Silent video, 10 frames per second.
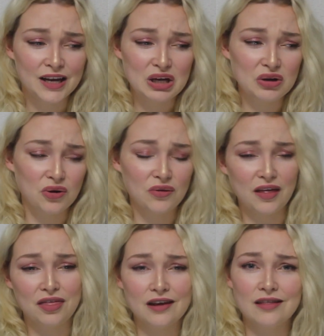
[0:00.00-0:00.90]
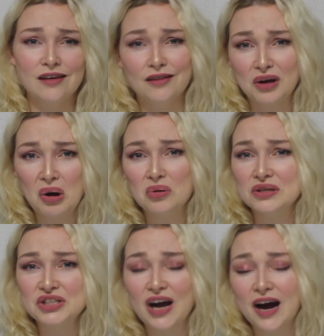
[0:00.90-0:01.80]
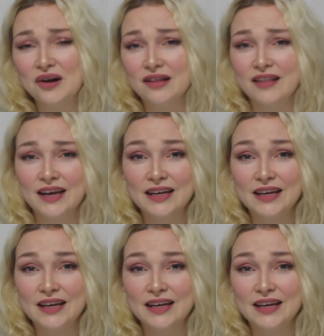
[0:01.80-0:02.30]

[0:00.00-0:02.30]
You know, they think they're the golden child and they